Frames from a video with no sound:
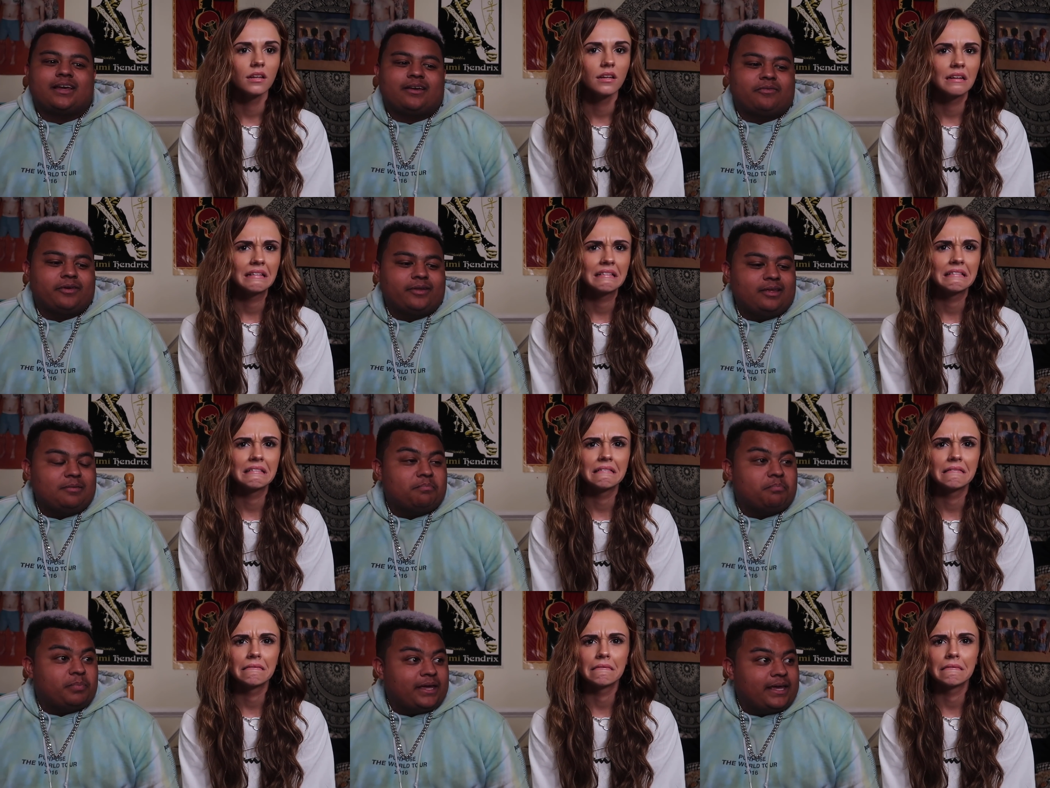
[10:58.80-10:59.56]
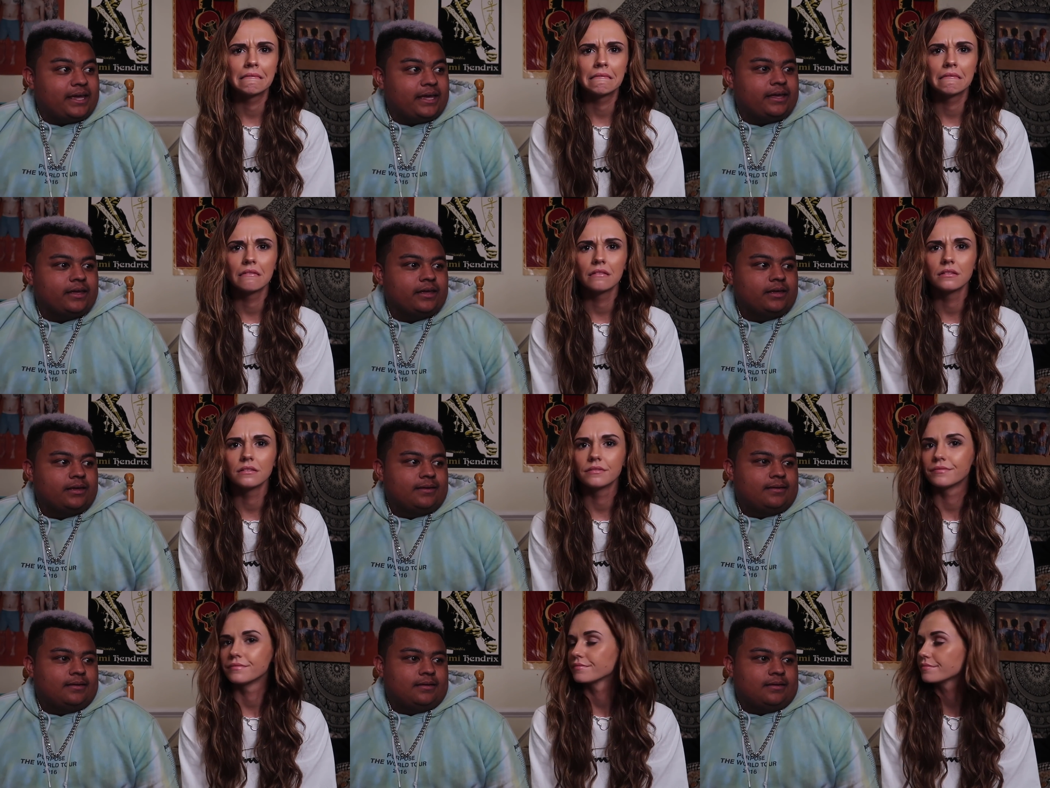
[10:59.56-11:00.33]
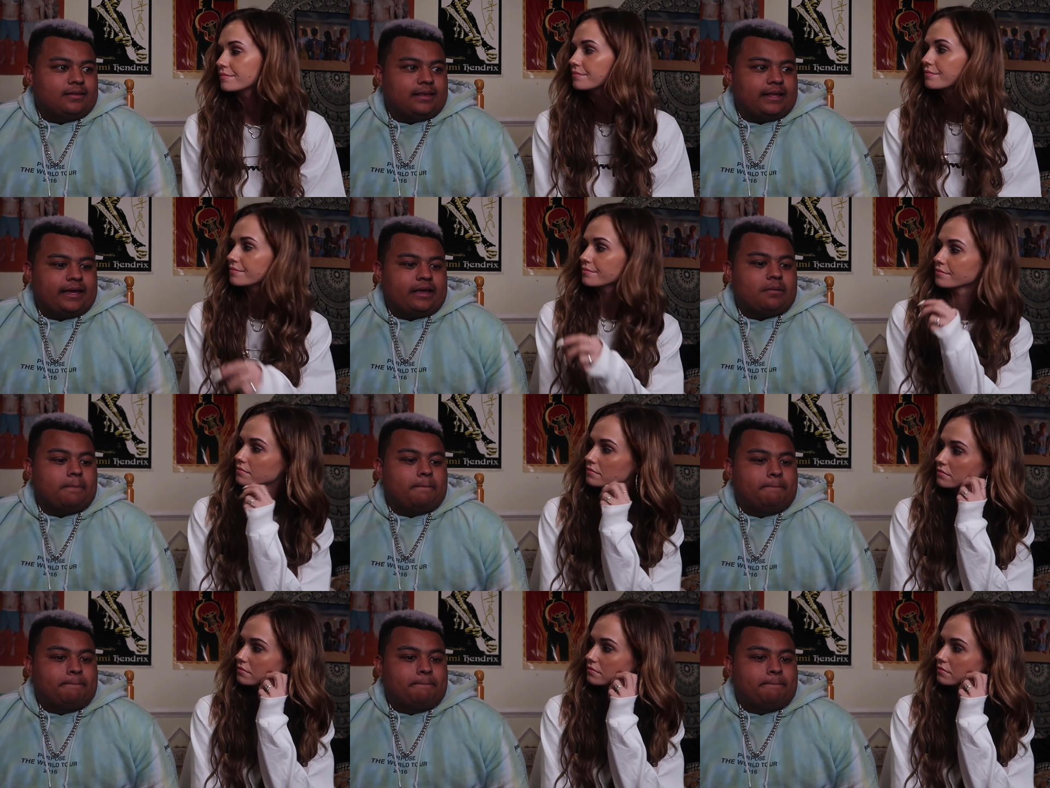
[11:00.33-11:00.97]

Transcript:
Speaker 1: like really big, like